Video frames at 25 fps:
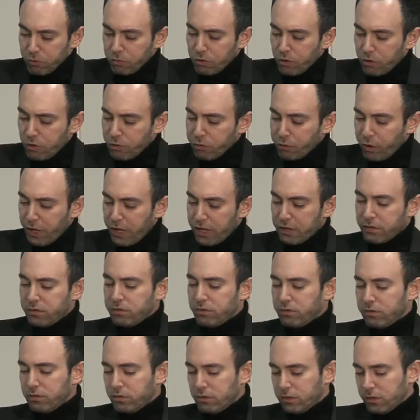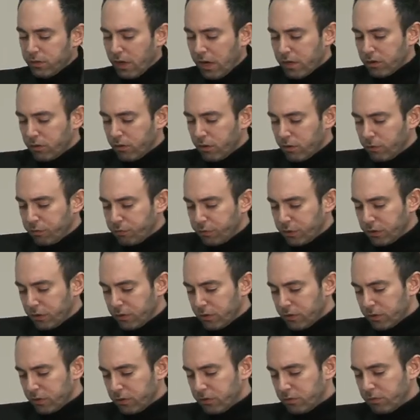Rudolf Hess, Adolf
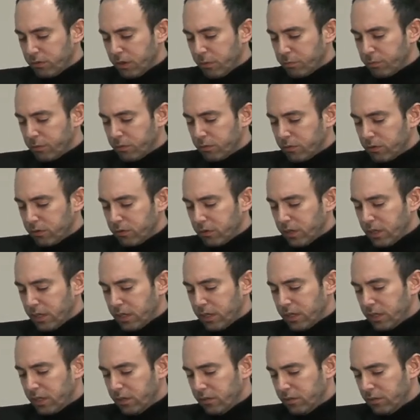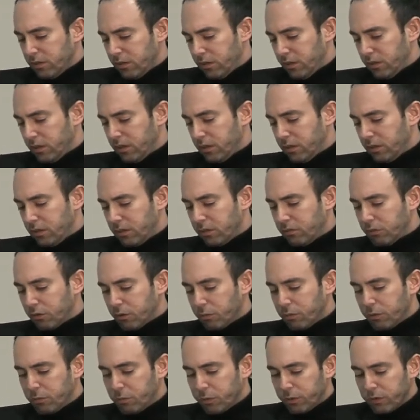Hitler's deputy, died in a
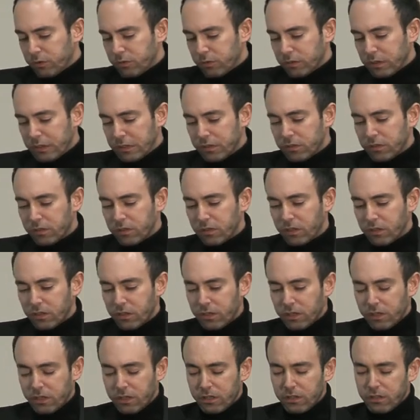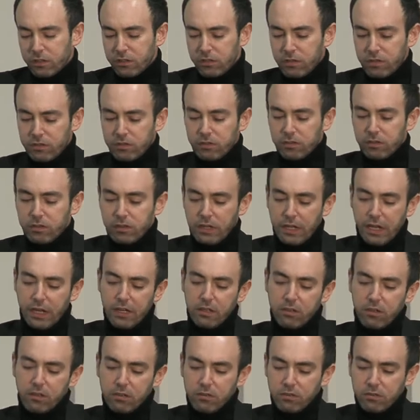German prison in the
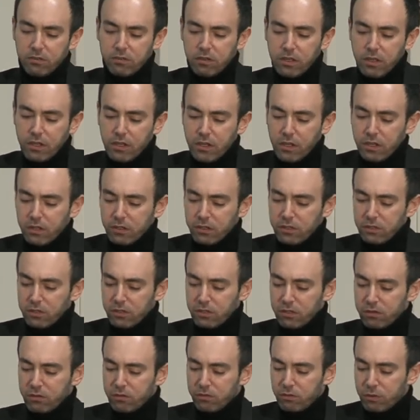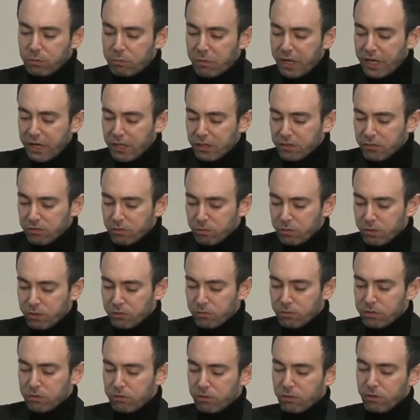80s, his remains were
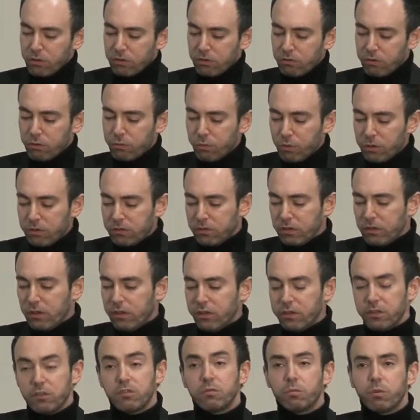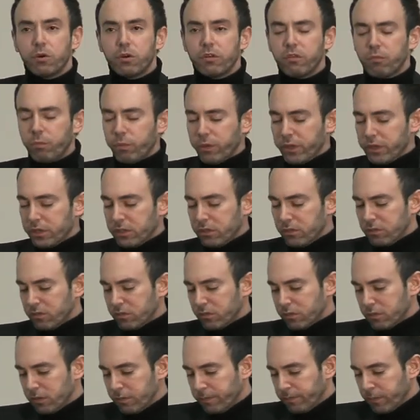returned to Wunsiedel, his
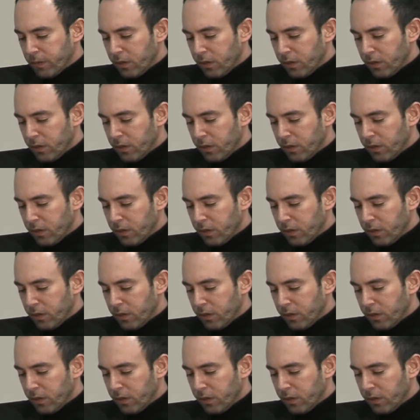birthplace,